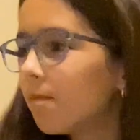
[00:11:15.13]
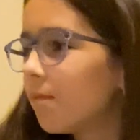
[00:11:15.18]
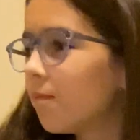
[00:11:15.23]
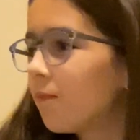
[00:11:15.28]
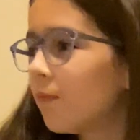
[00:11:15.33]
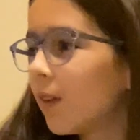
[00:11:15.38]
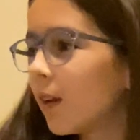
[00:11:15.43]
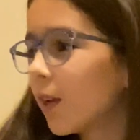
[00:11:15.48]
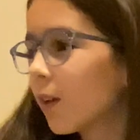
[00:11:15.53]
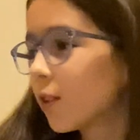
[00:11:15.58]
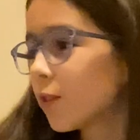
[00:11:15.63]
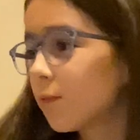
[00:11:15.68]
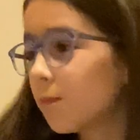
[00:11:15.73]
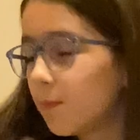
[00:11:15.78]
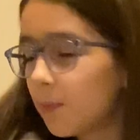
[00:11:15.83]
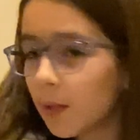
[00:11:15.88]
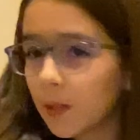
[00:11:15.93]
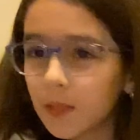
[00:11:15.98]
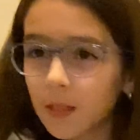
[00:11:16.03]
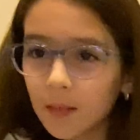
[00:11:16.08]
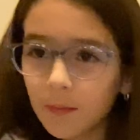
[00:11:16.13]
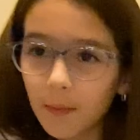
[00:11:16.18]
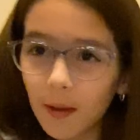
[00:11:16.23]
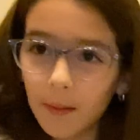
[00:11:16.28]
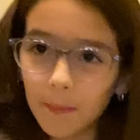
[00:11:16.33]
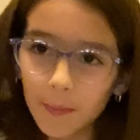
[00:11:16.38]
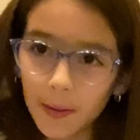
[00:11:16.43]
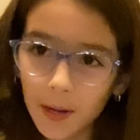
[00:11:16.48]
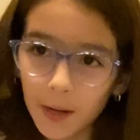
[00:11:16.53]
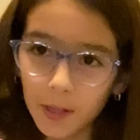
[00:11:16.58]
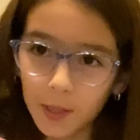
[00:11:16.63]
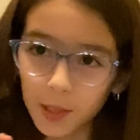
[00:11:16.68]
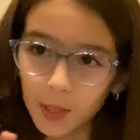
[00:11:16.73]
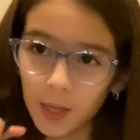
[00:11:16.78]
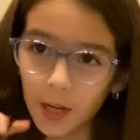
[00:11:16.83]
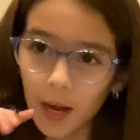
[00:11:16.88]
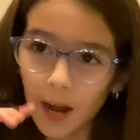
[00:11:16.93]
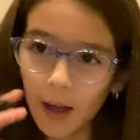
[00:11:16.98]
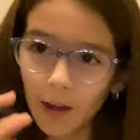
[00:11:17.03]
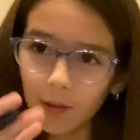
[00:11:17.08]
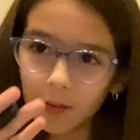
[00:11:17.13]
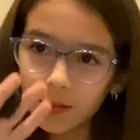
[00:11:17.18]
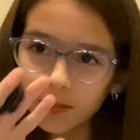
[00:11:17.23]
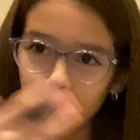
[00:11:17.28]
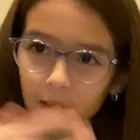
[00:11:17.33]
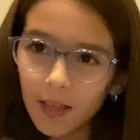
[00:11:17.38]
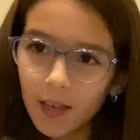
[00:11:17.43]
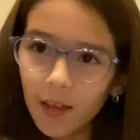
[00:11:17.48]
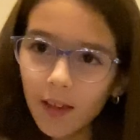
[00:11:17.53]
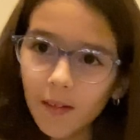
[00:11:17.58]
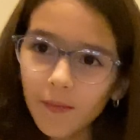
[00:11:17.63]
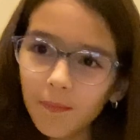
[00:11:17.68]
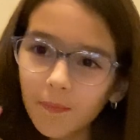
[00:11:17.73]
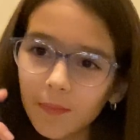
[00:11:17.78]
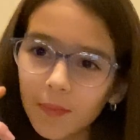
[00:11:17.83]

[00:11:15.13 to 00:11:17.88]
videos building my miniature house thing,